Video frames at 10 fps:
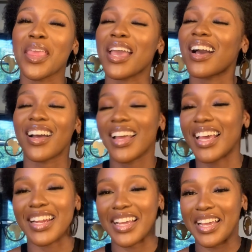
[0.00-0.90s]
Yeah,
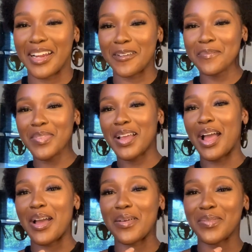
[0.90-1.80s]
head up.
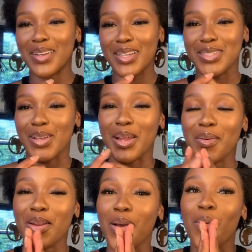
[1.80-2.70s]
So I
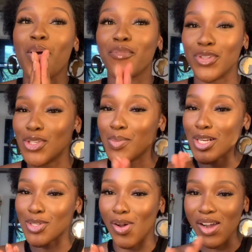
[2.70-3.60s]
don't want to go on for too
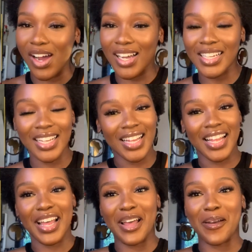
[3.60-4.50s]
much longer.
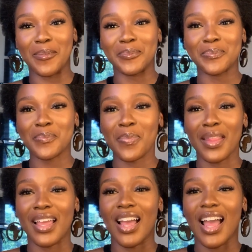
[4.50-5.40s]

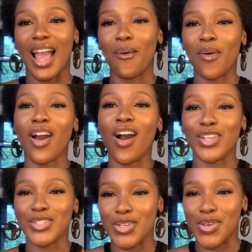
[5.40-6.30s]
I want to
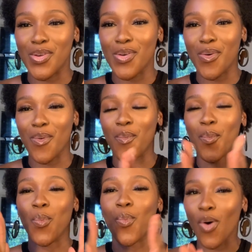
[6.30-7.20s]
ask you,
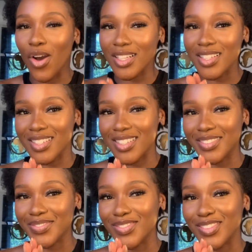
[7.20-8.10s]
what
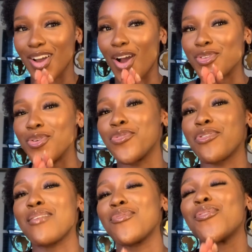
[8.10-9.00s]
are you
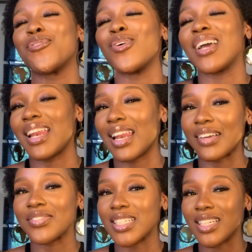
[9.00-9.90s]
grateful for in
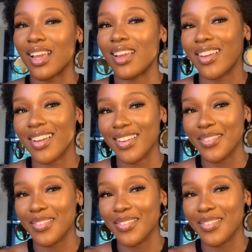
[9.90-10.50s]
life today?